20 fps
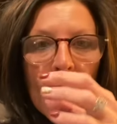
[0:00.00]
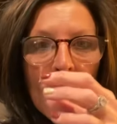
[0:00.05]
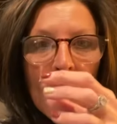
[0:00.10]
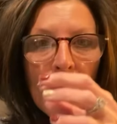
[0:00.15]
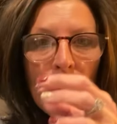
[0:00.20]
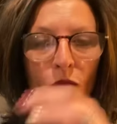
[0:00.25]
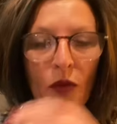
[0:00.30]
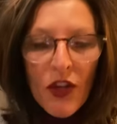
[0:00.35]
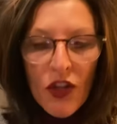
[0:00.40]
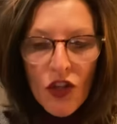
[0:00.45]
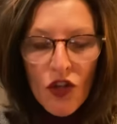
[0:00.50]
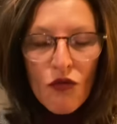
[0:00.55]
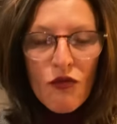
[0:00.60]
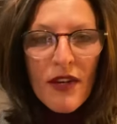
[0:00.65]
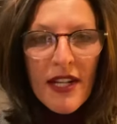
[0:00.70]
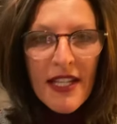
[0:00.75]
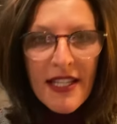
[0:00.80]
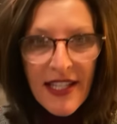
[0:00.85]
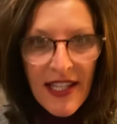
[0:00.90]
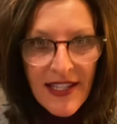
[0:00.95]
when you
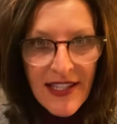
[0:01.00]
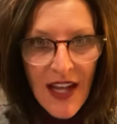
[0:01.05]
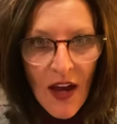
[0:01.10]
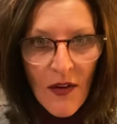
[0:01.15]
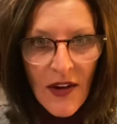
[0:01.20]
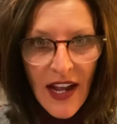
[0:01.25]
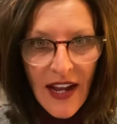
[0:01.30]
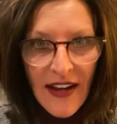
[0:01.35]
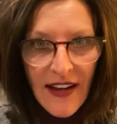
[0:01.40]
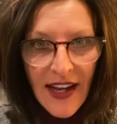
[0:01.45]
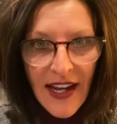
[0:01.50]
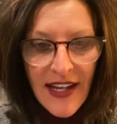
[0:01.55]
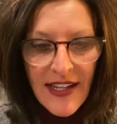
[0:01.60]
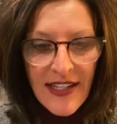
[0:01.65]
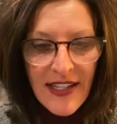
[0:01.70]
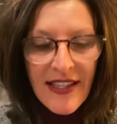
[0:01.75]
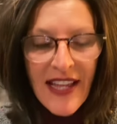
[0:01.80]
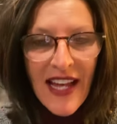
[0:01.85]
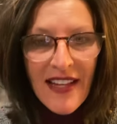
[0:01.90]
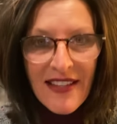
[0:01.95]
rinse this out at night,
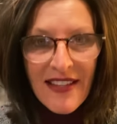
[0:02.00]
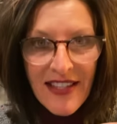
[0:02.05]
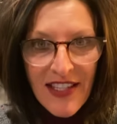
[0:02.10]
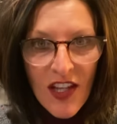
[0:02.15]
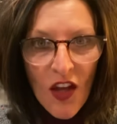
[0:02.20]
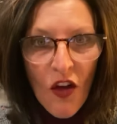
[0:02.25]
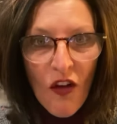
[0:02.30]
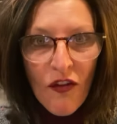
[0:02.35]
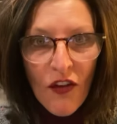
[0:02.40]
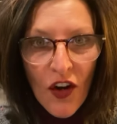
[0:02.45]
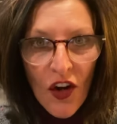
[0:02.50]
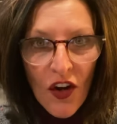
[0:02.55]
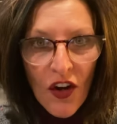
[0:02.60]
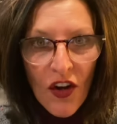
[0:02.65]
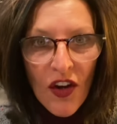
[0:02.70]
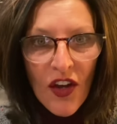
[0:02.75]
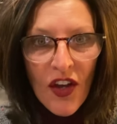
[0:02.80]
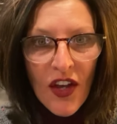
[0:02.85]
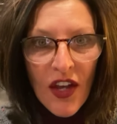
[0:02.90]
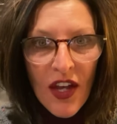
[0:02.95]
that silver
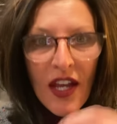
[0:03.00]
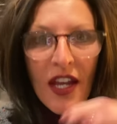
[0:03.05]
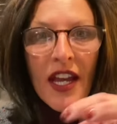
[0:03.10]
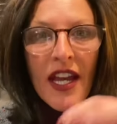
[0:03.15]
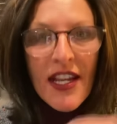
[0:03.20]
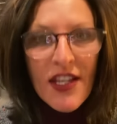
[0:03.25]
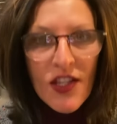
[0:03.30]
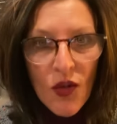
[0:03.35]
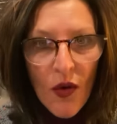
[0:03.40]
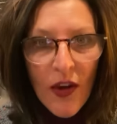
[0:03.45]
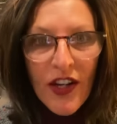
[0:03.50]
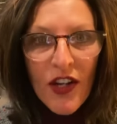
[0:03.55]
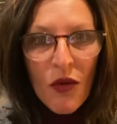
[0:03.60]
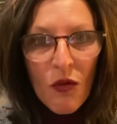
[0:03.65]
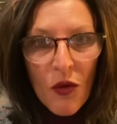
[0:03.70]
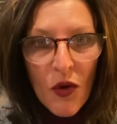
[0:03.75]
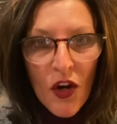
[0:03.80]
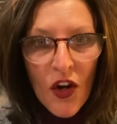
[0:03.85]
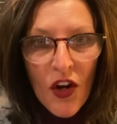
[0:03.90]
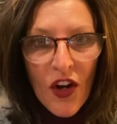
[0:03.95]
is going to
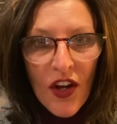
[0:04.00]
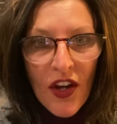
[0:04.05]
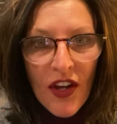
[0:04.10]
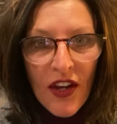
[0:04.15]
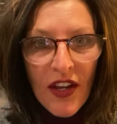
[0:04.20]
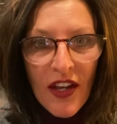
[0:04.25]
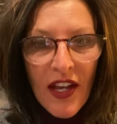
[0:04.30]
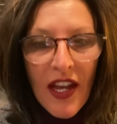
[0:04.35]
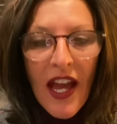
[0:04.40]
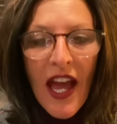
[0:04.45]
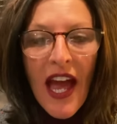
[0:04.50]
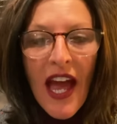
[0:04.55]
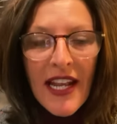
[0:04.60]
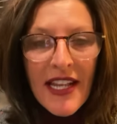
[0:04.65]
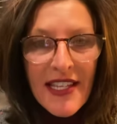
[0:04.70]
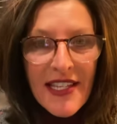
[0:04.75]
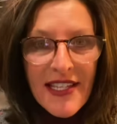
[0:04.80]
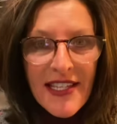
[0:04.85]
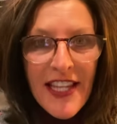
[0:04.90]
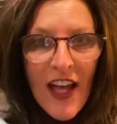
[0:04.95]
work, and
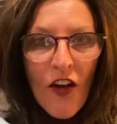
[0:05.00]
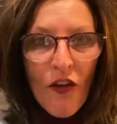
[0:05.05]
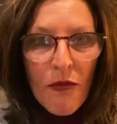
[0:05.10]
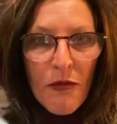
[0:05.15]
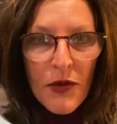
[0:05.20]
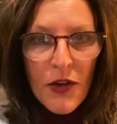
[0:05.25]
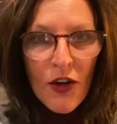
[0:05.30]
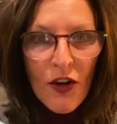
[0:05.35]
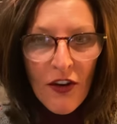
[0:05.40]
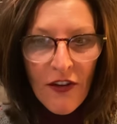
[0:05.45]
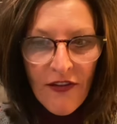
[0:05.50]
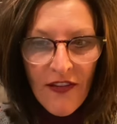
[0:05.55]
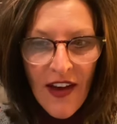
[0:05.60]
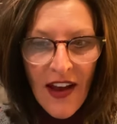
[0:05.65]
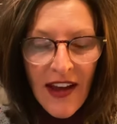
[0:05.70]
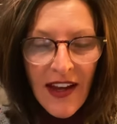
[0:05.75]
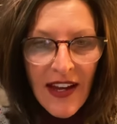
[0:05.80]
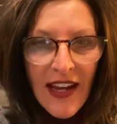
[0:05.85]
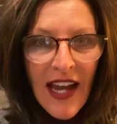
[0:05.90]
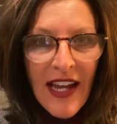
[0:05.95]
it's
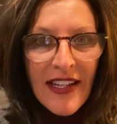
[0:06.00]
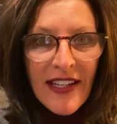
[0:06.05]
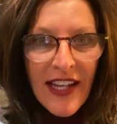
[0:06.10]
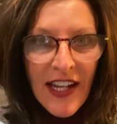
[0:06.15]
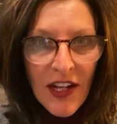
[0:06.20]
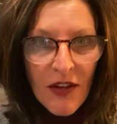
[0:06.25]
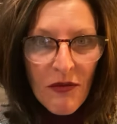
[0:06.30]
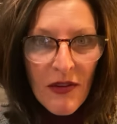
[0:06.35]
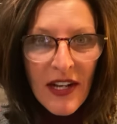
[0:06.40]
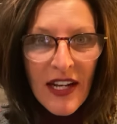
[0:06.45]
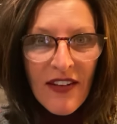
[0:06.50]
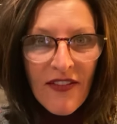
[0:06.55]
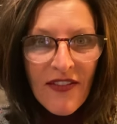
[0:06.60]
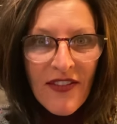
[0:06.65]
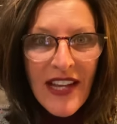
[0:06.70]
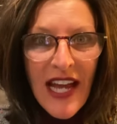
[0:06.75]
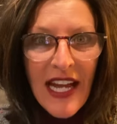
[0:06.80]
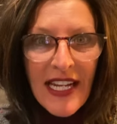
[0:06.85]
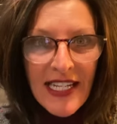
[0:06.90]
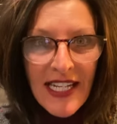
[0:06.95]
self-purifying and getting rid of
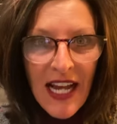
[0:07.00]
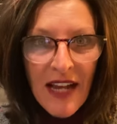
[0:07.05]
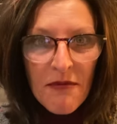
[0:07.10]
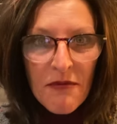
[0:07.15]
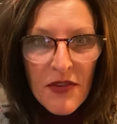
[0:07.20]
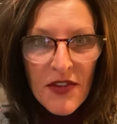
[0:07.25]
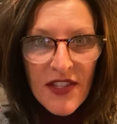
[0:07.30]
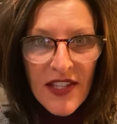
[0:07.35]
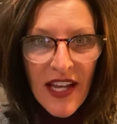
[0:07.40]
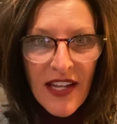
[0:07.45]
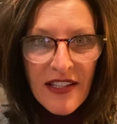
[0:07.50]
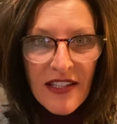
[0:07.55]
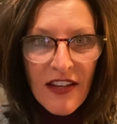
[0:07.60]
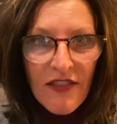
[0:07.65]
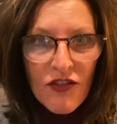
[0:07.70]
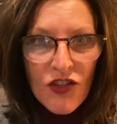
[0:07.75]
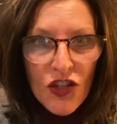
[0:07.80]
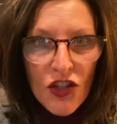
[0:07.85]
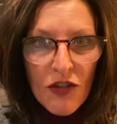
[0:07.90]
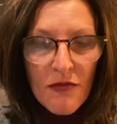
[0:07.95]
99% of
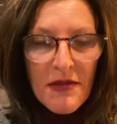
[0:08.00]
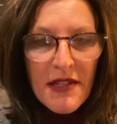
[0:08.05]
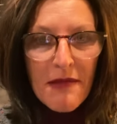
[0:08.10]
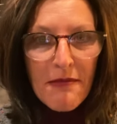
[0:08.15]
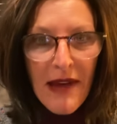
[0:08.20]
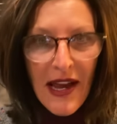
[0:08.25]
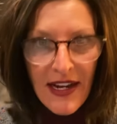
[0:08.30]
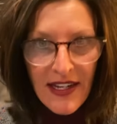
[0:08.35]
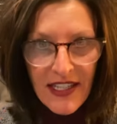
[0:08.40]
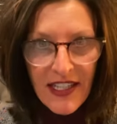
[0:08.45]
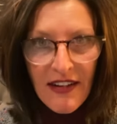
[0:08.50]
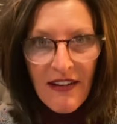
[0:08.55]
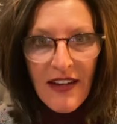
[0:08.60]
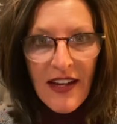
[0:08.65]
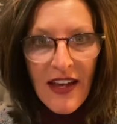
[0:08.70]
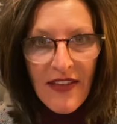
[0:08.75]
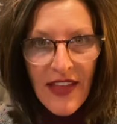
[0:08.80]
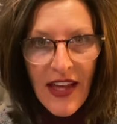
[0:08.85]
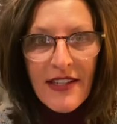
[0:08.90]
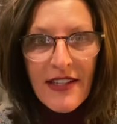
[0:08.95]
germs and bacteria
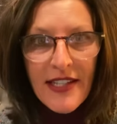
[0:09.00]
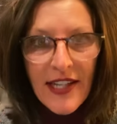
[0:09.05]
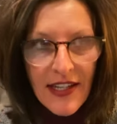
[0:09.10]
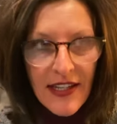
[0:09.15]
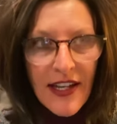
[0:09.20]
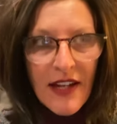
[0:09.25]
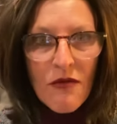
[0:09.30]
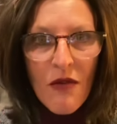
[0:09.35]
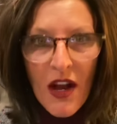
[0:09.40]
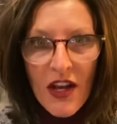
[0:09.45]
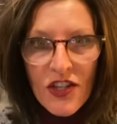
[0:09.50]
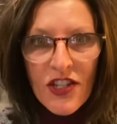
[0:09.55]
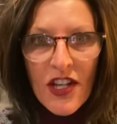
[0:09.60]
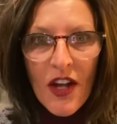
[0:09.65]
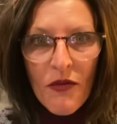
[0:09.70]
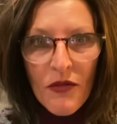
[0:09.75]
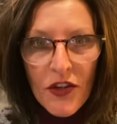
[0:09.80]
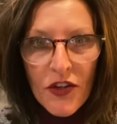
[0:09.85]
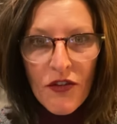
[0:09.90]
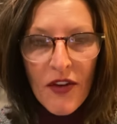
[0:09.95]
that didn't get washed
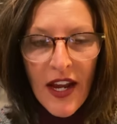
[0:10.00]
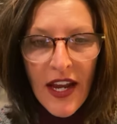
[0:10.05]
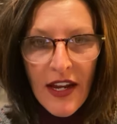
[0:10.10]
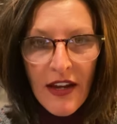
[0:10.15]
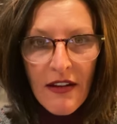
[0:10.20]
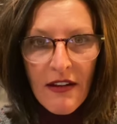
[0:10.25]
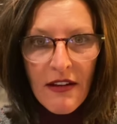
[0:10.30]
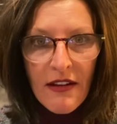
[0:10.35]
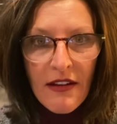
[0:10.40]
down the drain.